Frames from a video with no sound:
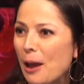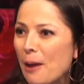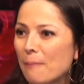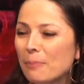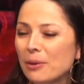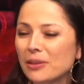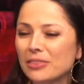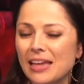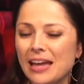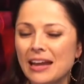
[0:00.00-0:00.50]

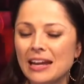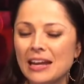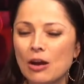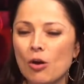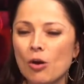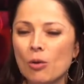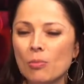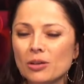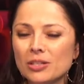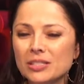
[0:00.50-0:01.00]
But then it
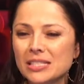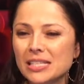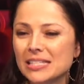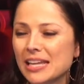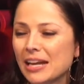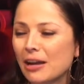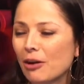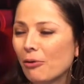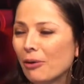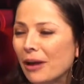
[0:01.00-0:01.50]
almost is
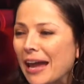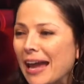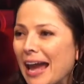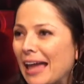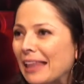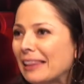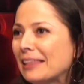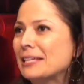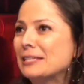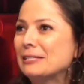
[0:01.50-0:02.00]
like, okay,
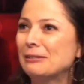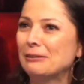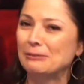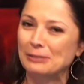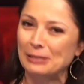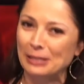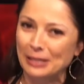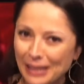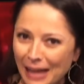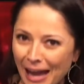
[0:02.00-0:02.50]
at least they're
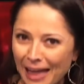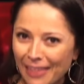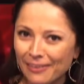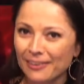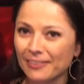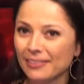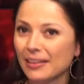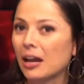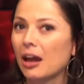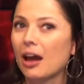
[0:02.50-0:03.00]
together.
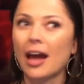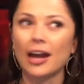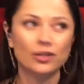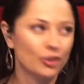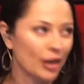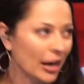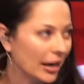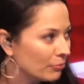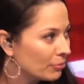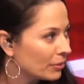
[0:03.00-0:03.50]
Like, I
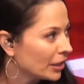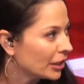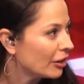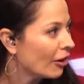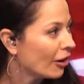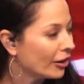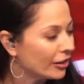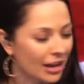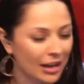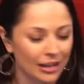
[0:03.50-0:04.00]
tried really
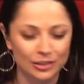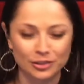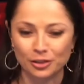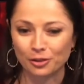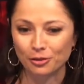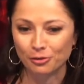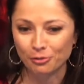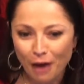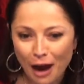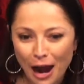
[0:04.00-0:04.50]
hard not to
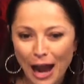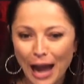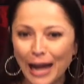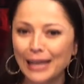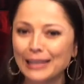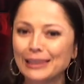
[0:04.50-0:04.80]
cry.